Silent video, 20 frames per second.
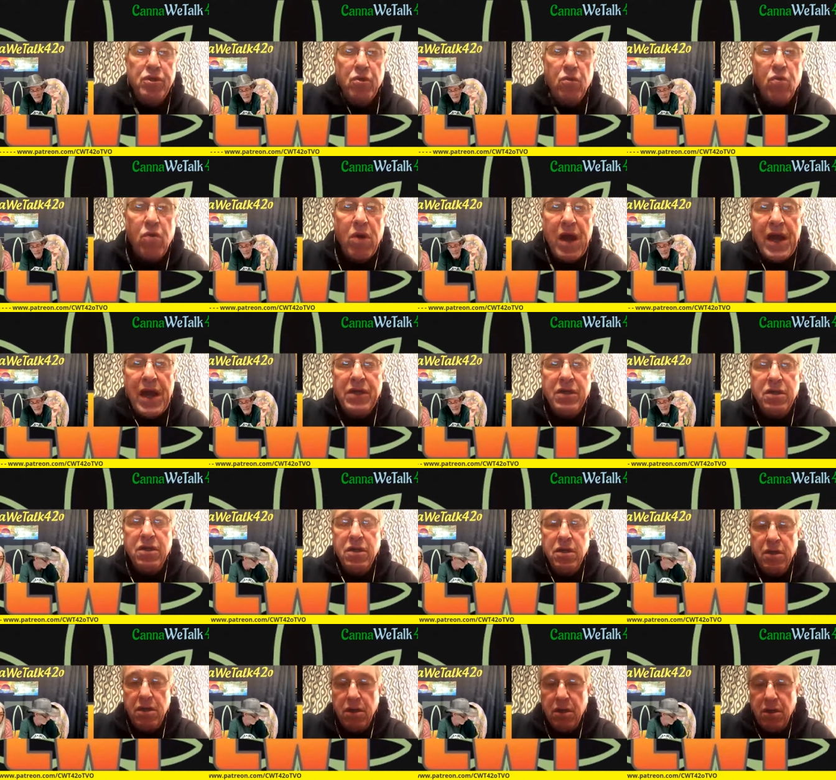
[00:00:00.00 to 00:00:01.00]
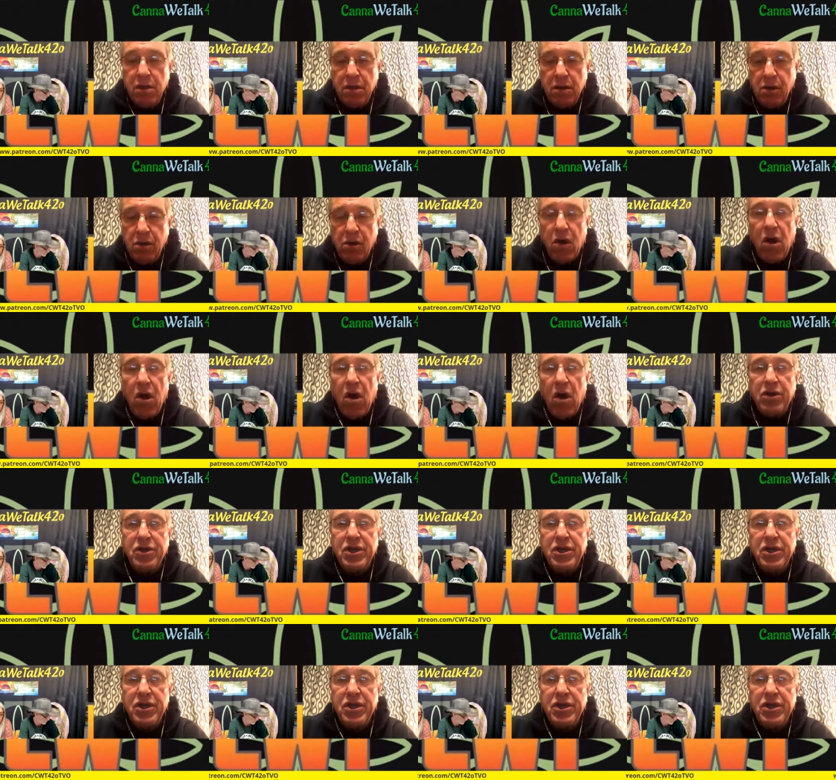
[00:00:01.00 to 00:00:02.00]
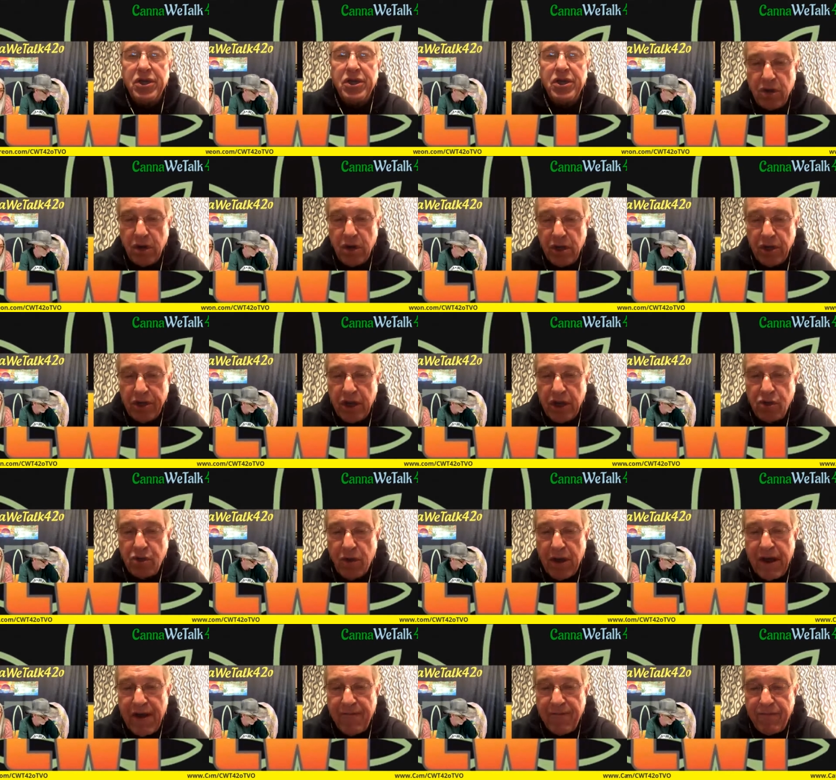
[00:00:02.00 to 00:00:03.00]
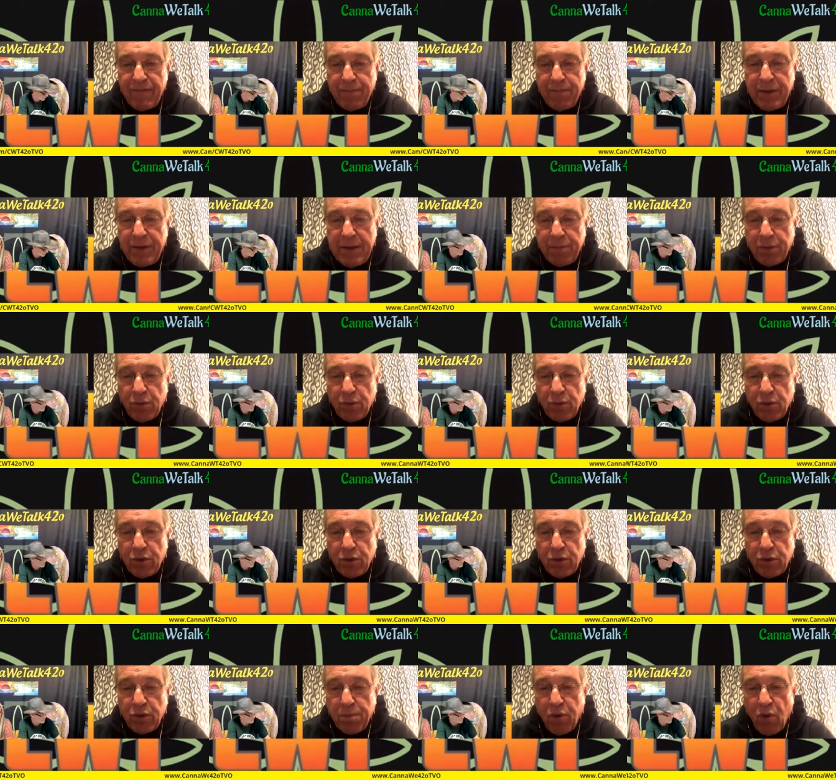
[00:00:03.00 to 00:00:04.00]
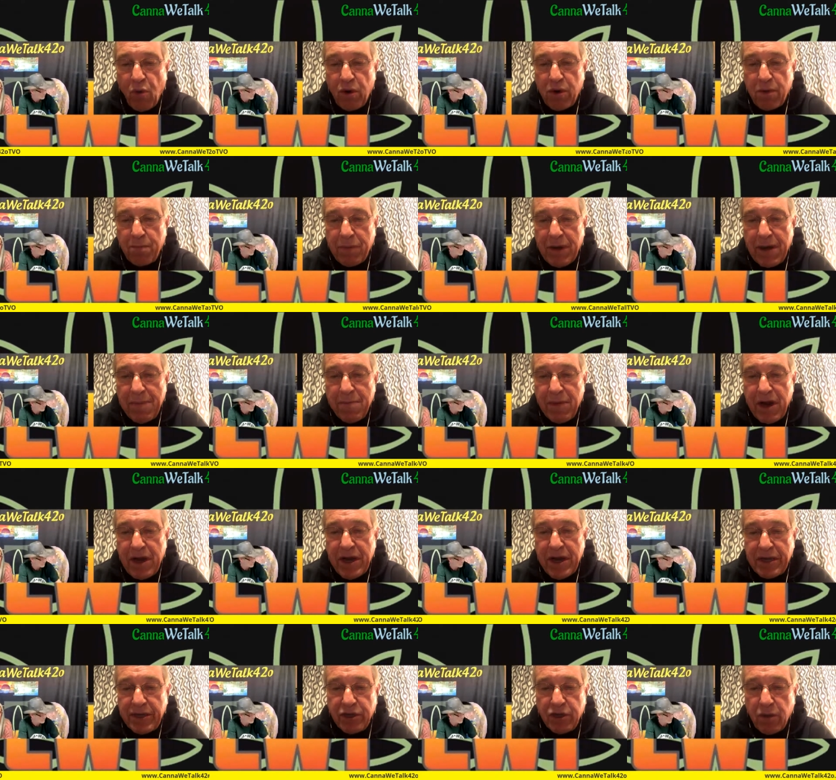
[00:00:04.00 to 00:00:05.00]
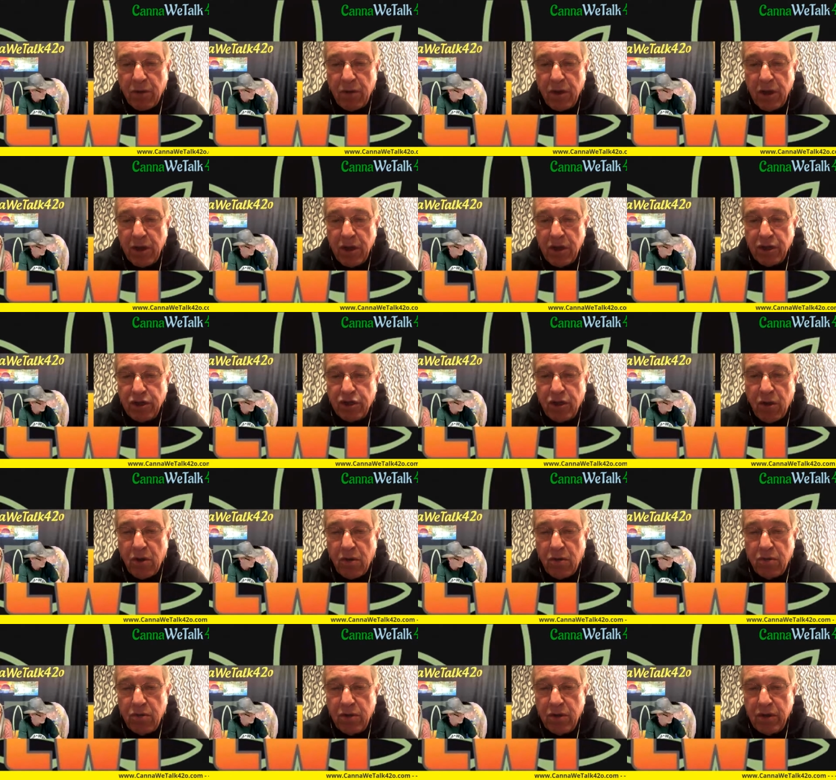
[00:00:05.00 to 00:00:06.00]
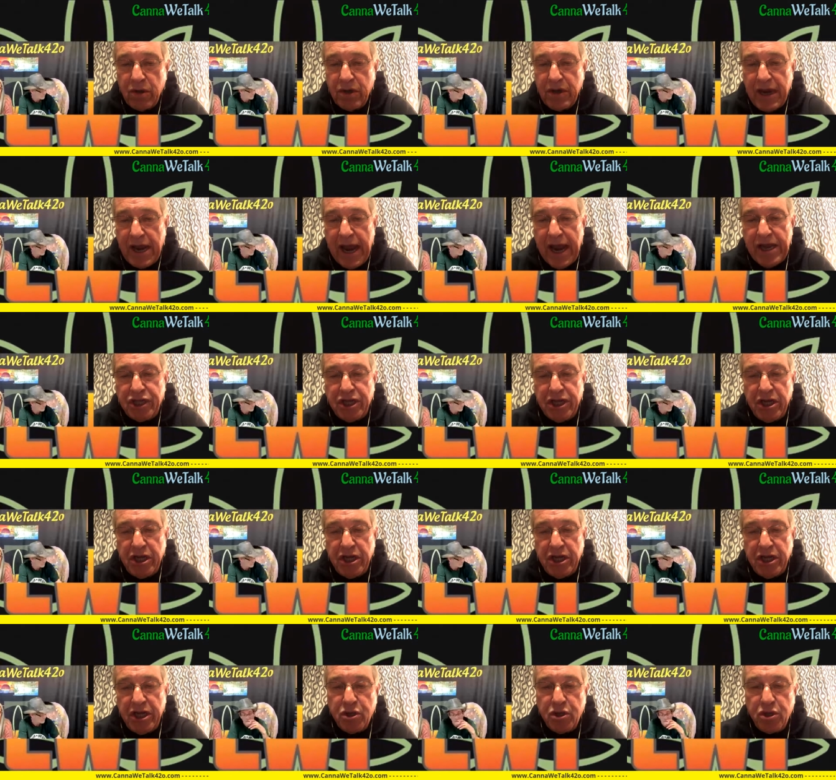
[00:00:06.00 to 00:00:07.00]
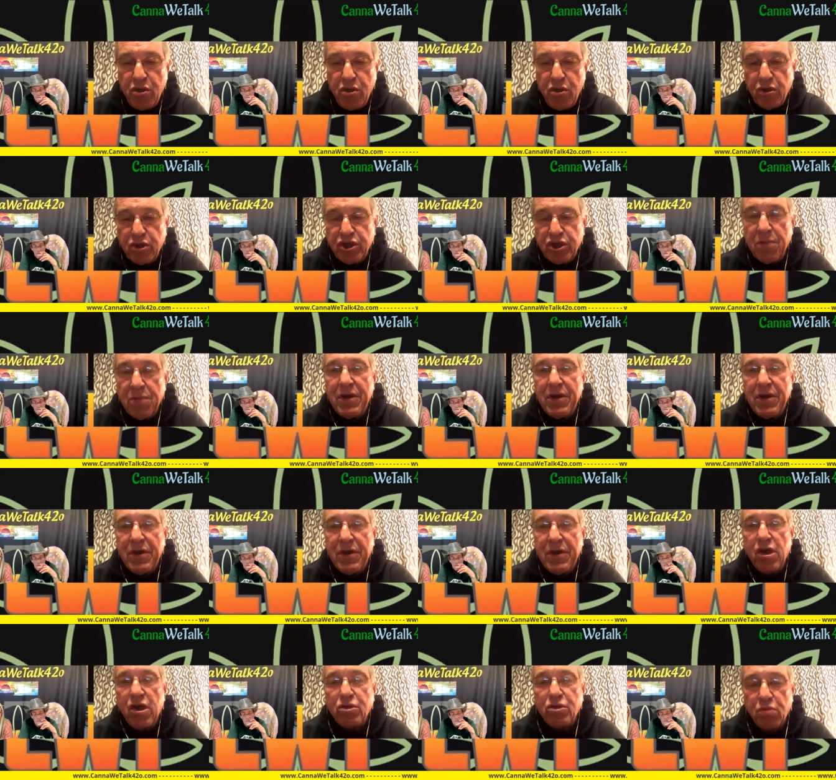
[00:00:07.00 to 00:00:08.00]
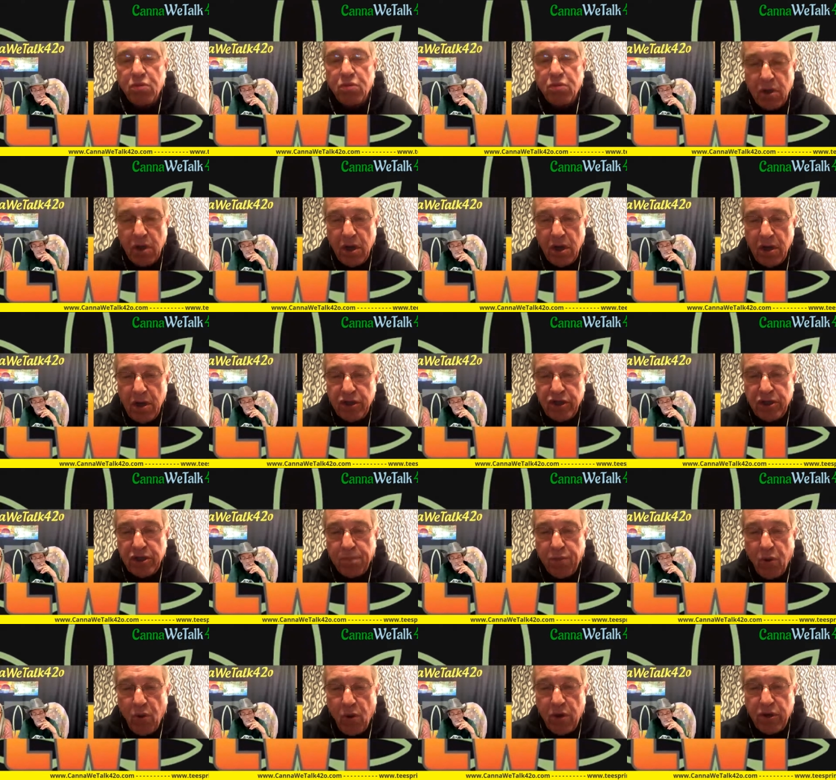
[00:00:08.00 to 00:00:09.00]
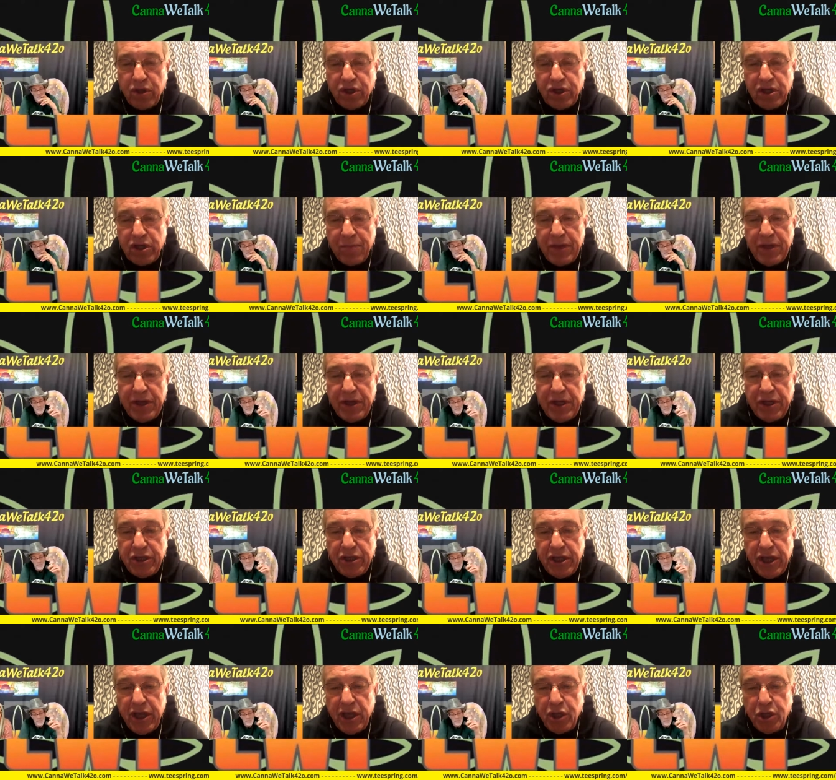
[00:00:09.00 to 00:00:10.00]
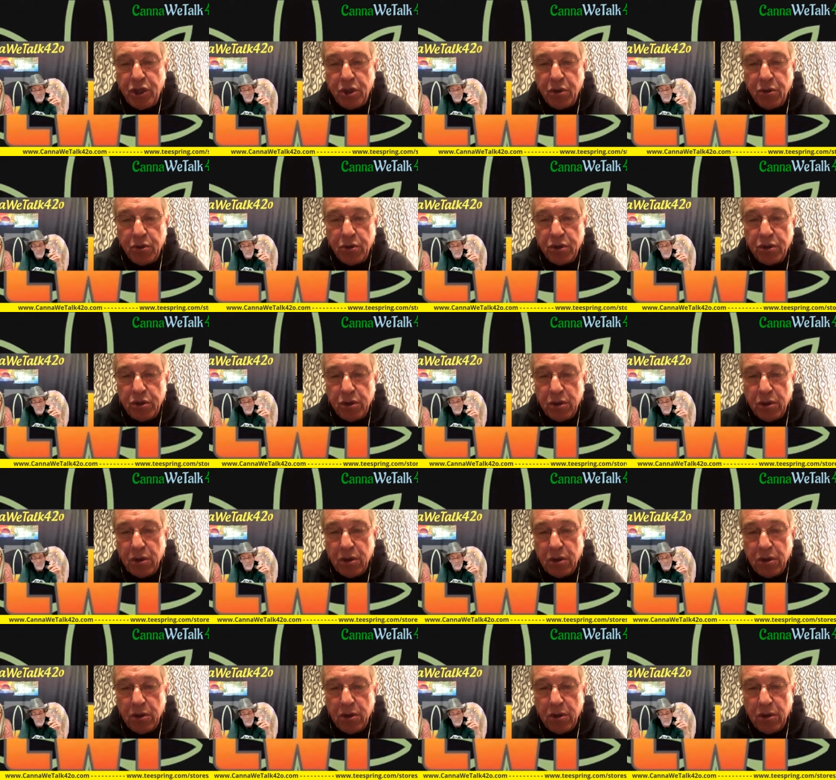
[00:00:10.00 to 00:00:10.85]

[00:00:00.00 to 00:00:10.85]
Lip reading: the right law together, then you'll have people who will support it by money. So ACLU or somebody else will support some of these issues.